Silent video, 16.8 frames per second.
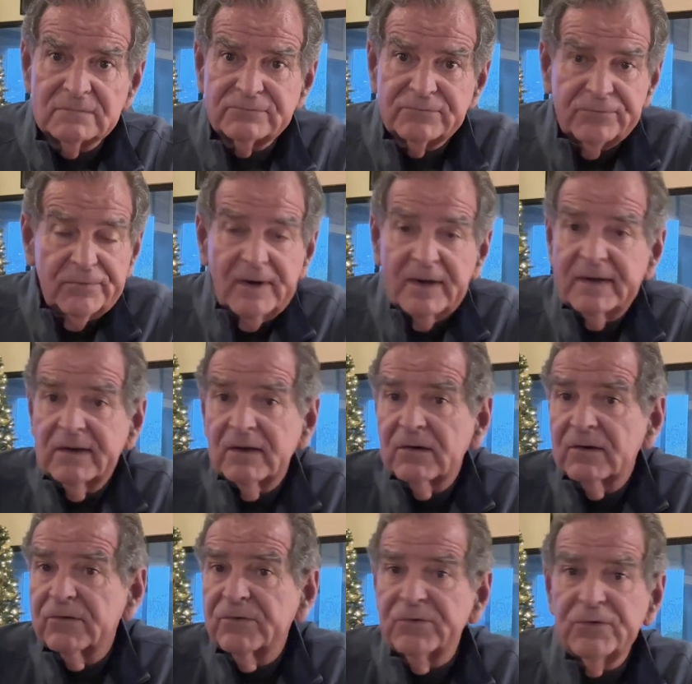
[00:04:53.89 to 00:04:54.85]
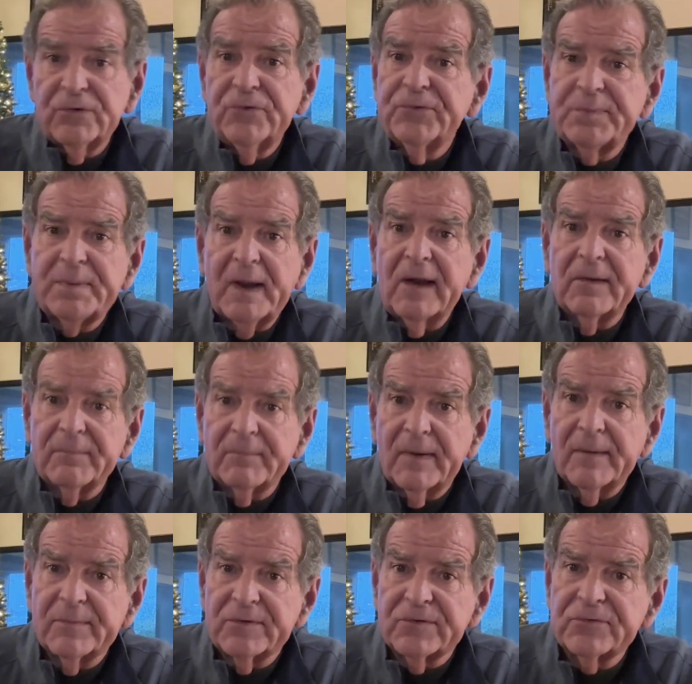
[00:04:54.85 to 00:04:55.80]
regular dues paying
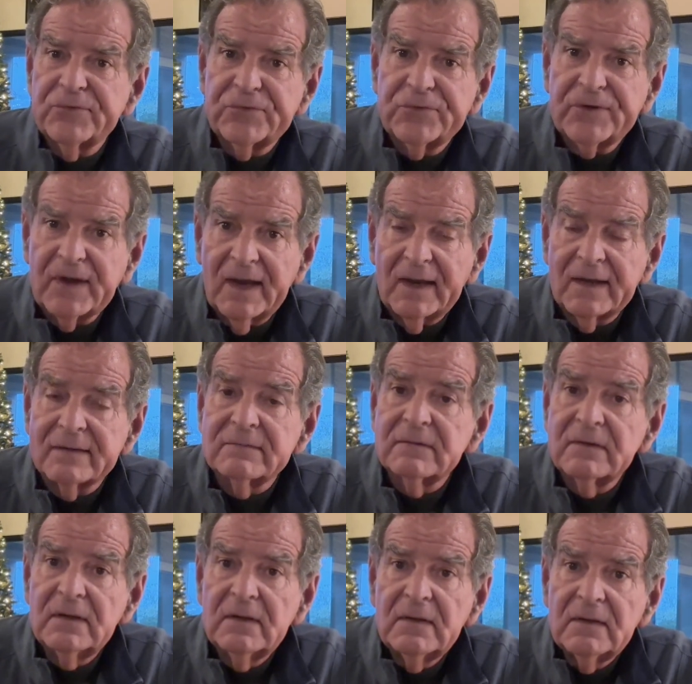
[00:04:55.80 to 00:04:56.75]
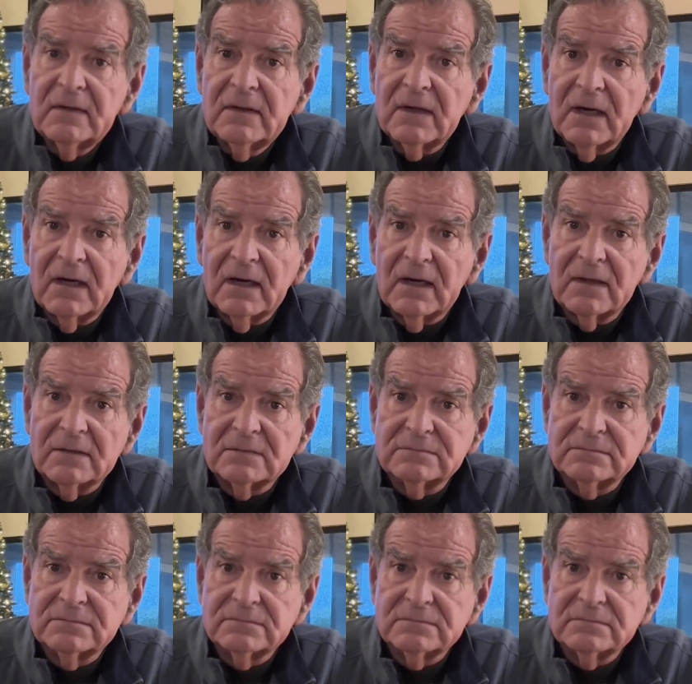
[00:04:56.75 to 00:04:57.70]
members can
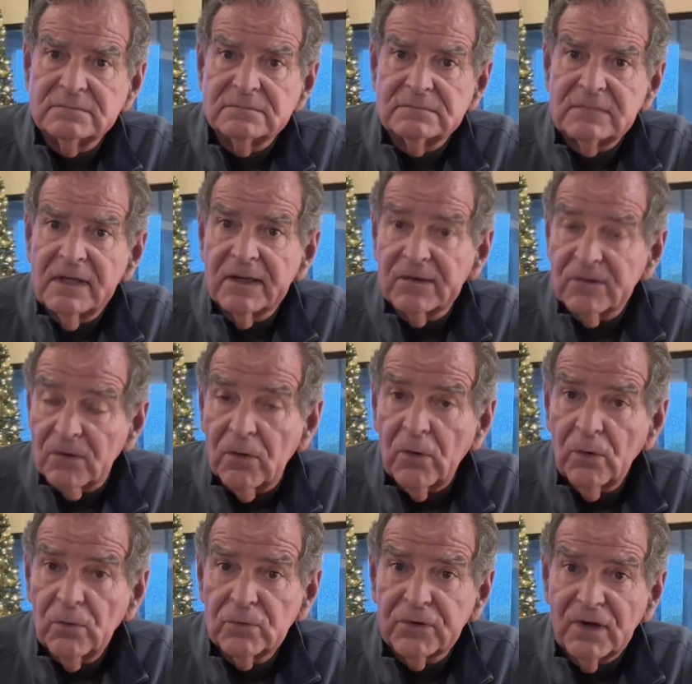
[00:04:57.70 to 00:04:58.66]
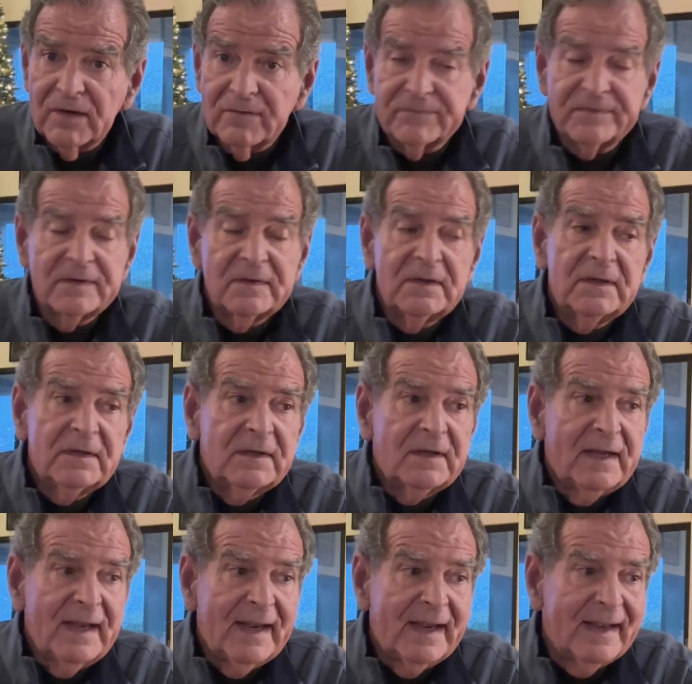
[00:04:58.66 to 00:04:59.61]
get a hold of.
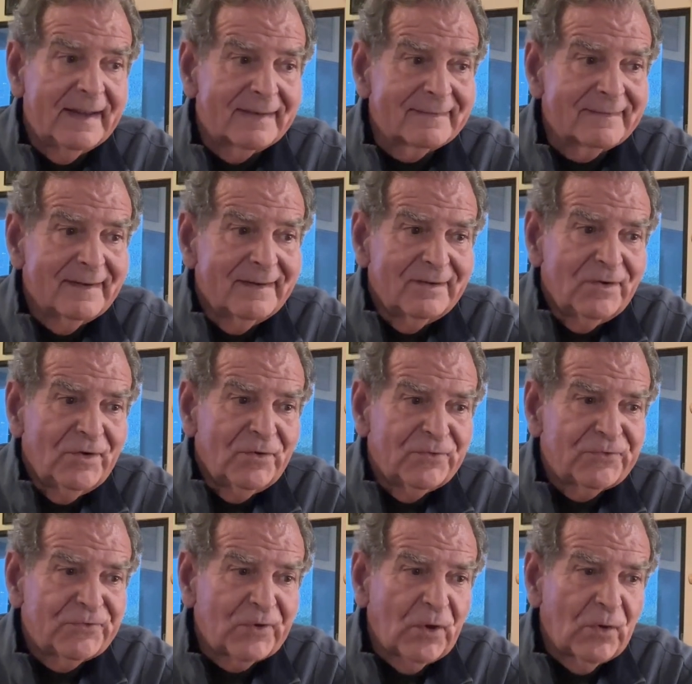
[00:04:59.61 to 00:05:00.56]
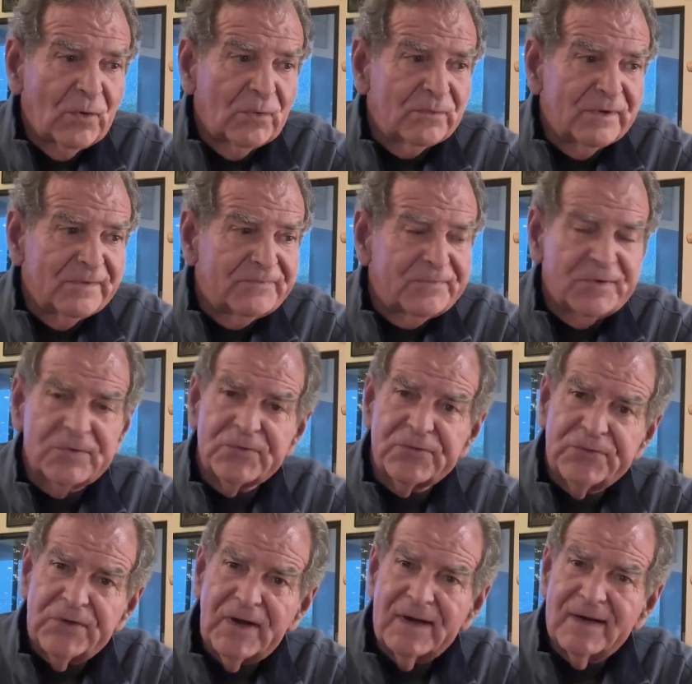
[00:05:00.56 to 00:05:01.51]
And so if you're
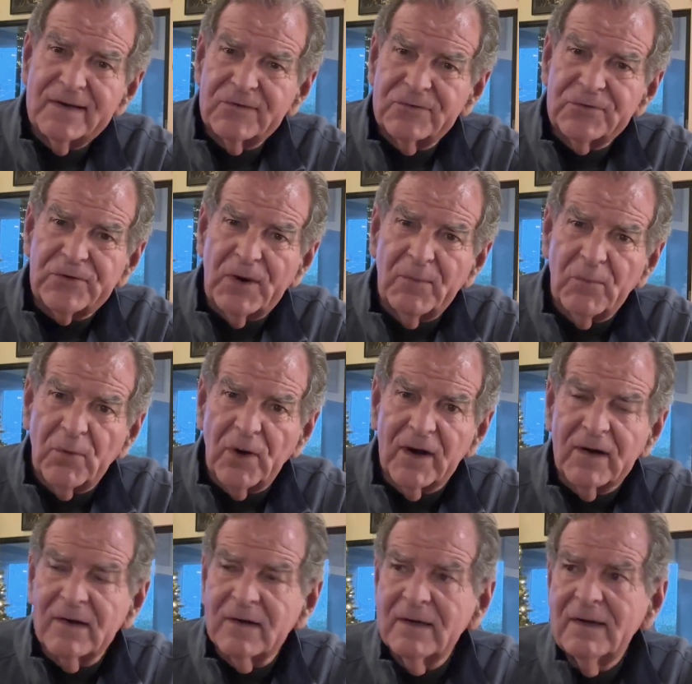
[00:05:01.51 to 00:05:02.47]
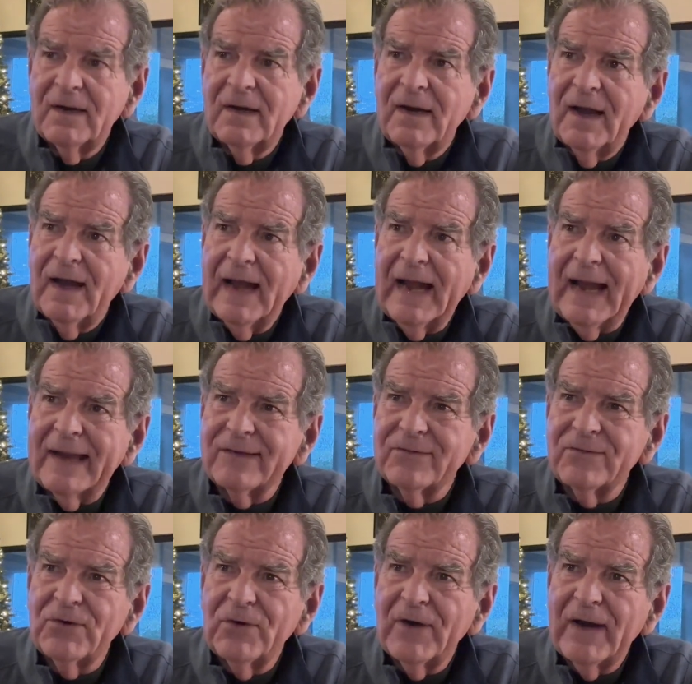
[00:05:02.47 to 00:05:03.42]
sitting somewhere
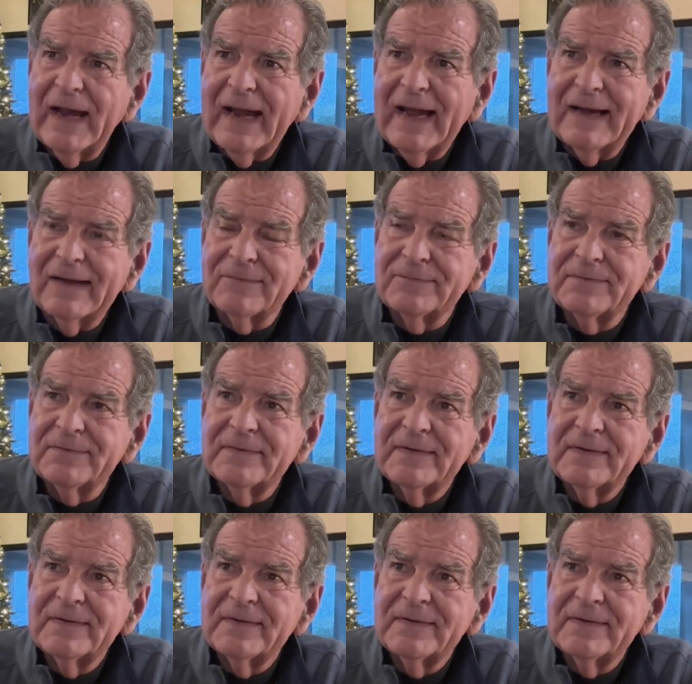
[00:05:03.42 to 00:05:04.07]
and you have